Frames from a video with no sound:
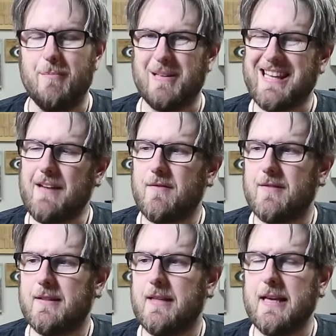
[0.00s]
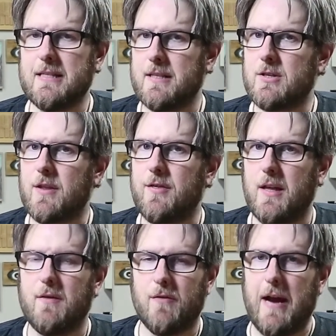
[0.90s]
But that's such a
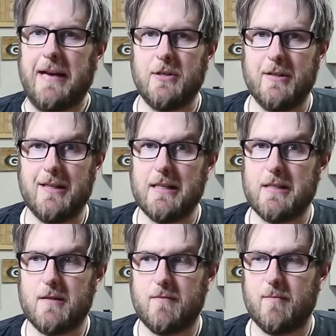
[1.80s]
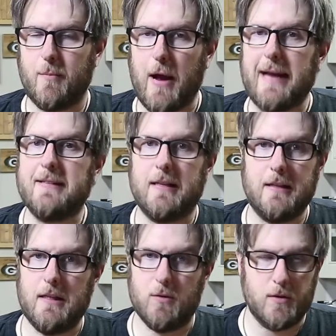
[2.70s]
thin fraction that it's
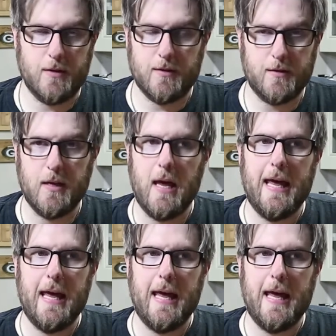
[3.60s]
practically useless.